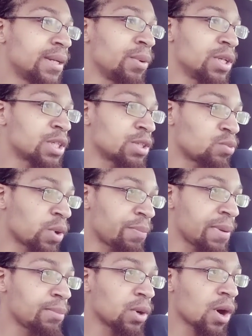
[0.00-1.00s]
which is what
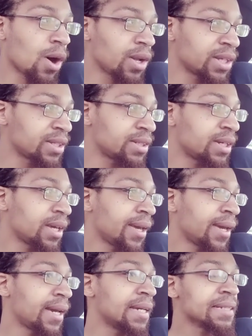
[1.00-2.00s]
people call it,
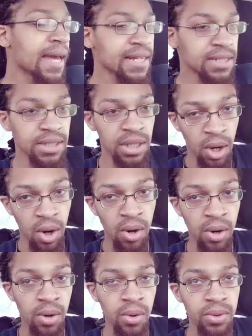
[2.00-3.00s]
is actually
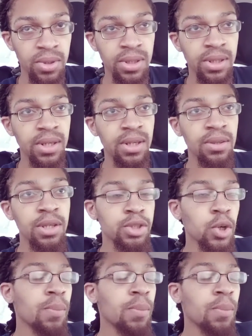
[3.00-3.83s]
called the Joe